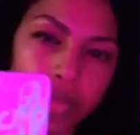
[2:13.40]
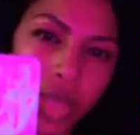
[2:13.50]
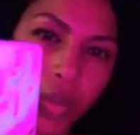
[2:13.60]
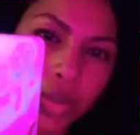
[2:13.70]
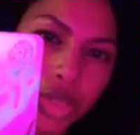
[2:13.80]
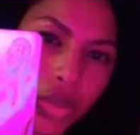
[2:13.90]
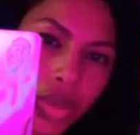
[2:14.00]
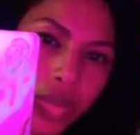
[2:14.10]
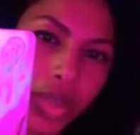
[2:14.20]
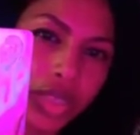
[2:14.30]
And what's so cool
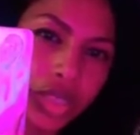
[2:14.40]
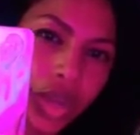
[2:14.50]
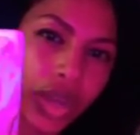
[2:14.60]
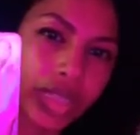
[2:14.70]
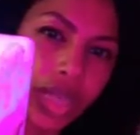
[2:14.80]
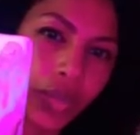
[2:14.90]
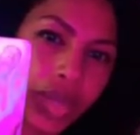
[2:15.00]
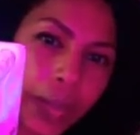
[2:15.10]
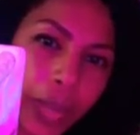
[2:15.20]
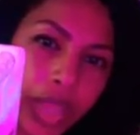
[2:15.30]
about this card is that when
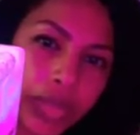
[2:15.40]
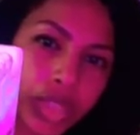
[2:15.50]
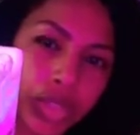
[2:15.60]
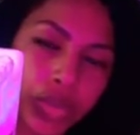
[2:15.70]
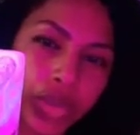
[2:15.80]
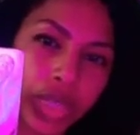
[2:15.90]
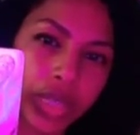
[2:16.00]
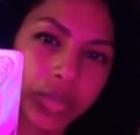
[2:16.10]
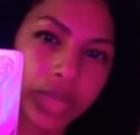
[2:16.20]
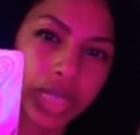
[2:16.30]
the baby
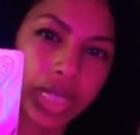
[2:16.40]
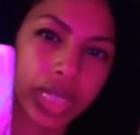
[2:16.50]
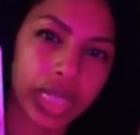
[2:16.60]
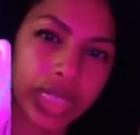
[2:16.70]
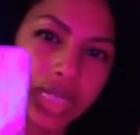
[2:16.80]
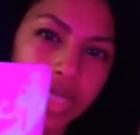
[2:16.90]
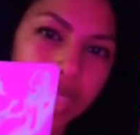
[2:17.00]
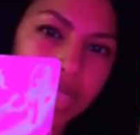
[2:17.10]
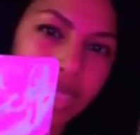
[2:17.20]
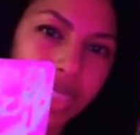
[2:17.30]
screams, it gets
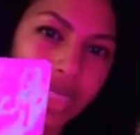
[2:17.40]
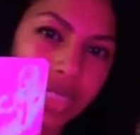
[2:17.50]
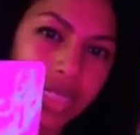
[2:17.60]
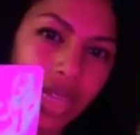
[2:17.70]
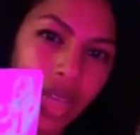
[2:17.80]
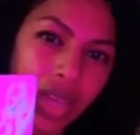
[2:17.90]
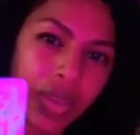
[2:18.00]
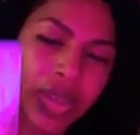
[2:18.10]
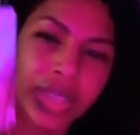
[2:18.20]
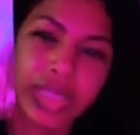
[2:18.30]
this
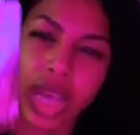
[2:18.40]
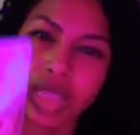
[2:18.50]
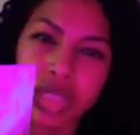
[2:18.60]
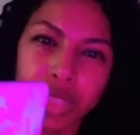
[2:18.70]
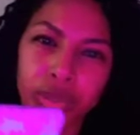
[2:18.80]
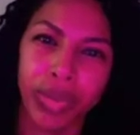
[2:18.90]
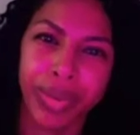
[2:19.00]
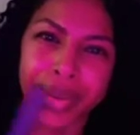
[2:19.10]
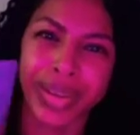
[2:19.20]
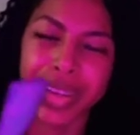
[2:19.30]
toxic
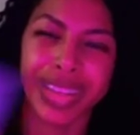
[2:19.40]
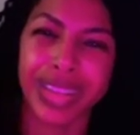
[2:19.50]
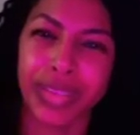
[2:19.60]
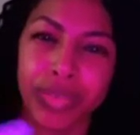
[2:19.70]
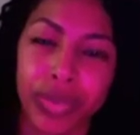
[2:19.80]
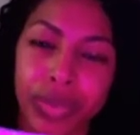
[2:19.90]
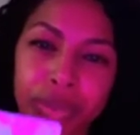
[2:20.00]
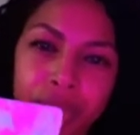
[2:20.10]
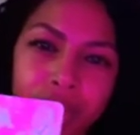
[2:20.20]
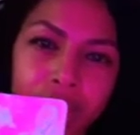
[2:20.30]
or evil,
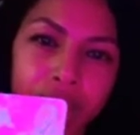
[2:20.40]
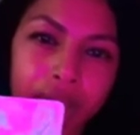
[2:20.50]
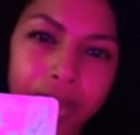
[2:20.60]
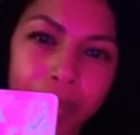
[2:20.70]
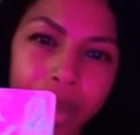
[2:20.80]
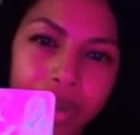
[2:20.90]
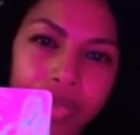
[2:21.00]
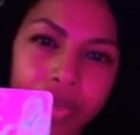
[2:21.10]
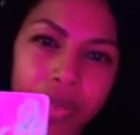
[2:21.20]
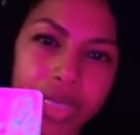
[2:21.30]
I don't
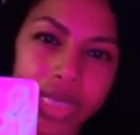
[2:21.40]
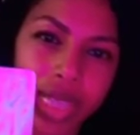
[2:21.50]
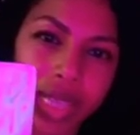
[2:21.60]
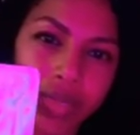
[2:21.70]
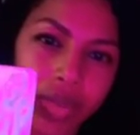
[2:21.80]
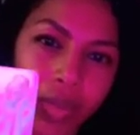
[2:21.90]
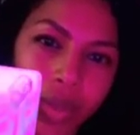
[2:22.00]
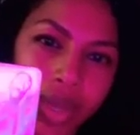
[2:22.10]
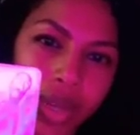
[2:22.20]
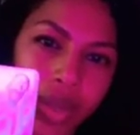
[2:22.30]
even want to say evil,
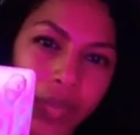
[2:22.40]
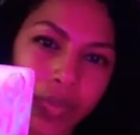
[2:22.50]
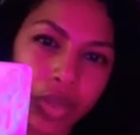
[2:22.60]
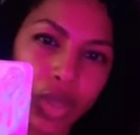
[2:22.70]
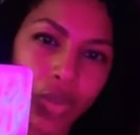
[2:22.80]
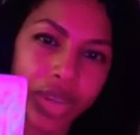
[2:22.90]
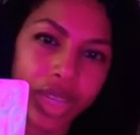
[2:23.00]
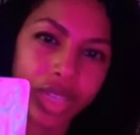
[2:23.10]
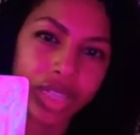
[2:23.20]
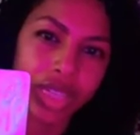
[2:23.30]
but lower
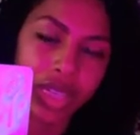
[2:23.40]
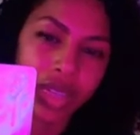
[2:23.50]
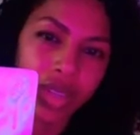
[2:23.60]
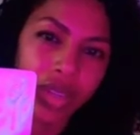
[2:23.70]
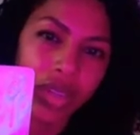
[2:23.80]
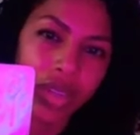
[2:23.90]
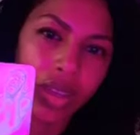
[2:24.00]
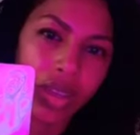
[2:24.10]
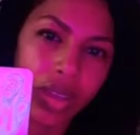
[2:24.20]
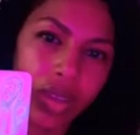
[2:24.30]
energy
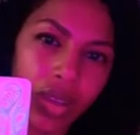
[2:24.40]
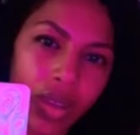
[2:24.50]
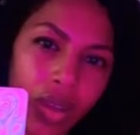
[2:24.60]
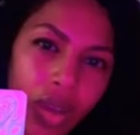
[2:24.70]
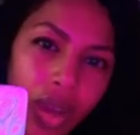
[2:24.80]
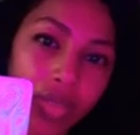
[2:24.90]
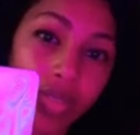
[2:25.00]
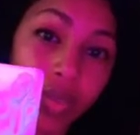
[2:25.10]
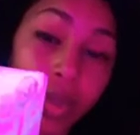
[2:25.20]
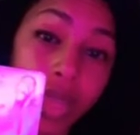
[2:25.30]
off of
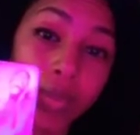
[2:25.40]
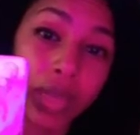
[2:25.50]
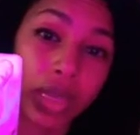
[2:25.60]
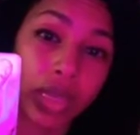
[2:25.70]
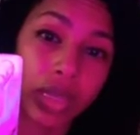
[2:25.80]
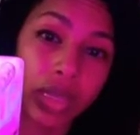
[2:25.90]
the baby.